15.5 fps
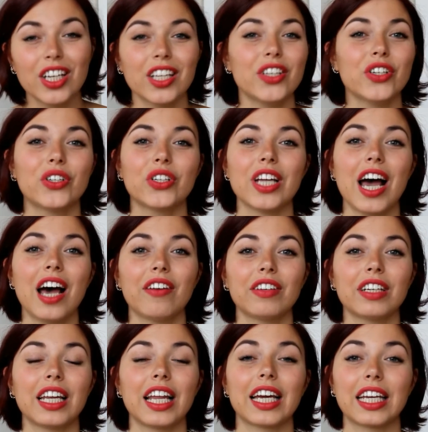You could have
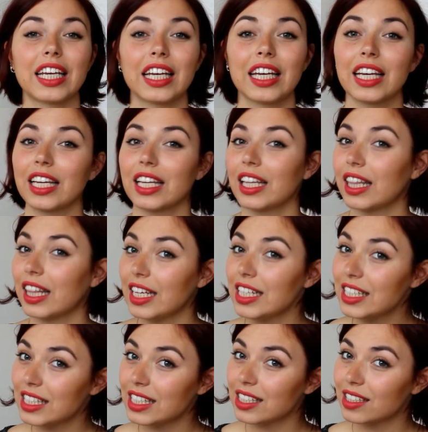it like
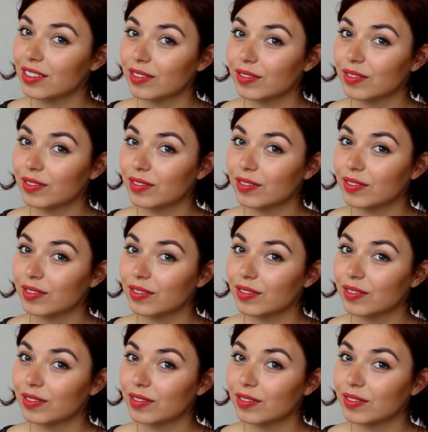this,